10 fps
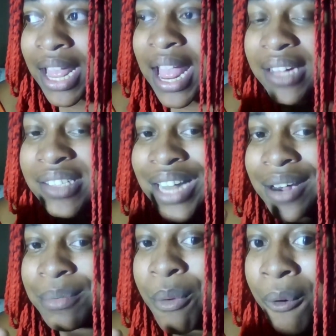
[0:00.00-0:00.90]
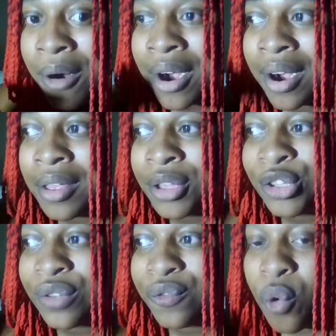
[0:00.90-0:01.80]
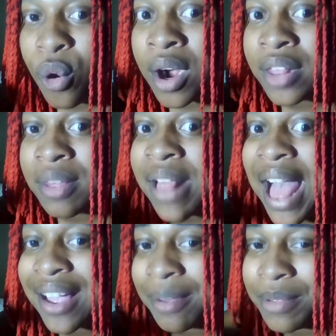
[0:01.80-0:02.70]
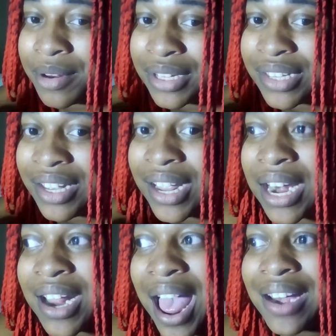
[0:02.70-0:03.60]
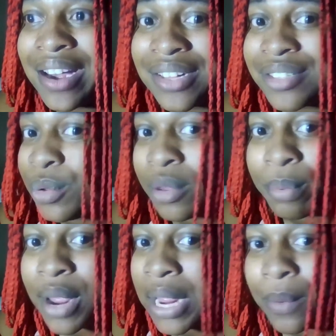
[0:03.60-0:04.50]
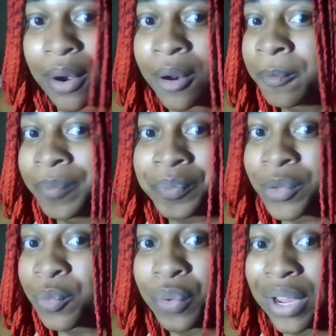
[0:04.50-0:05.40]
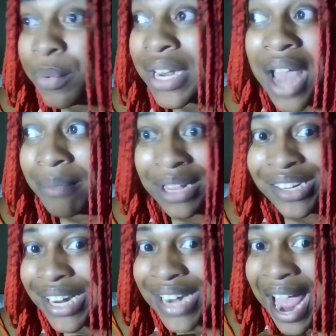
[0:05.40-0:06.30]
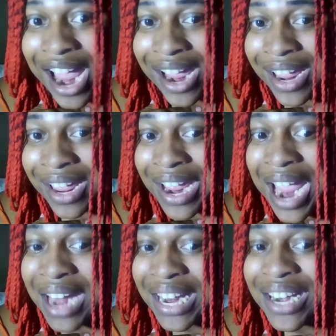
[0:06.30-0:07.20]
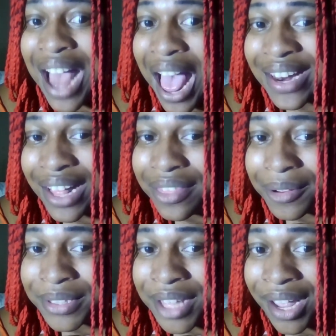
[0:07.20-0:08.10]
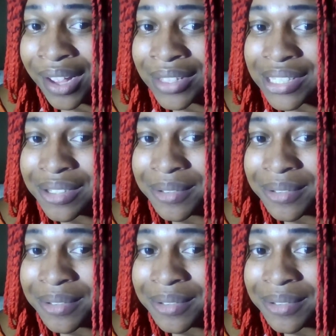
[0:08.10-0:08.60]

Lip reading: has done more for the black community and gotten us to the point where we would not be today had he not done those things.